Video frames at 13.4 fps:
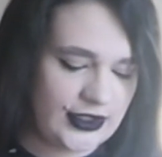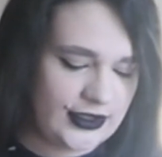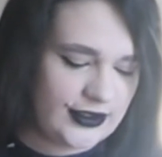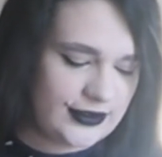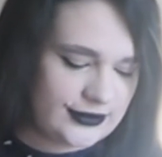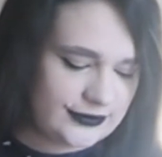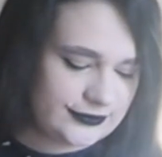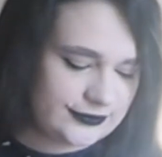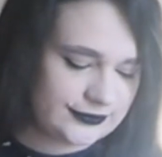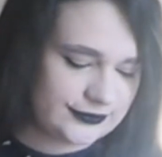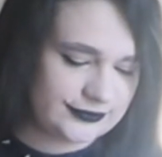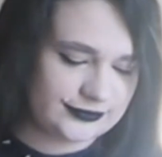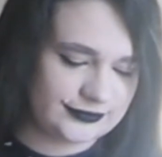
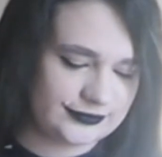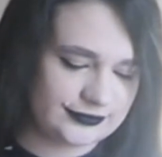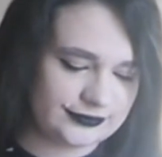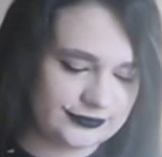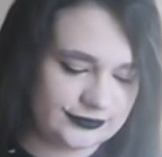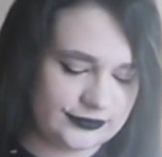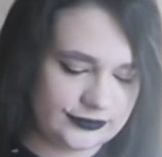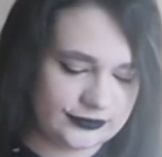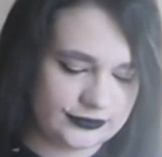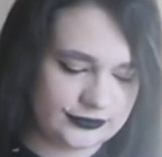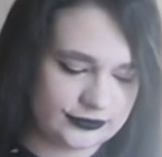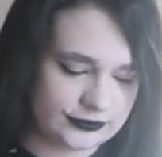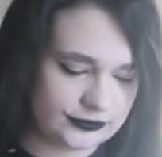
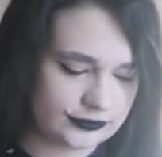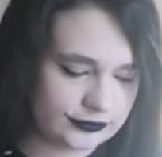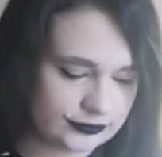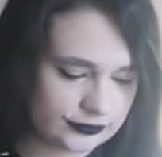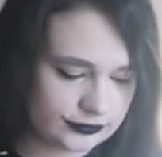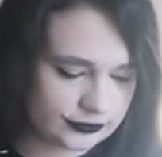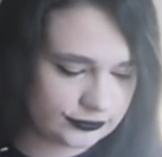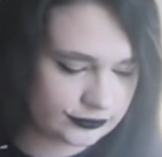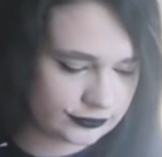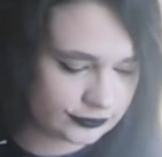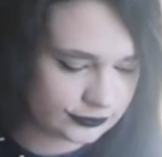(silence)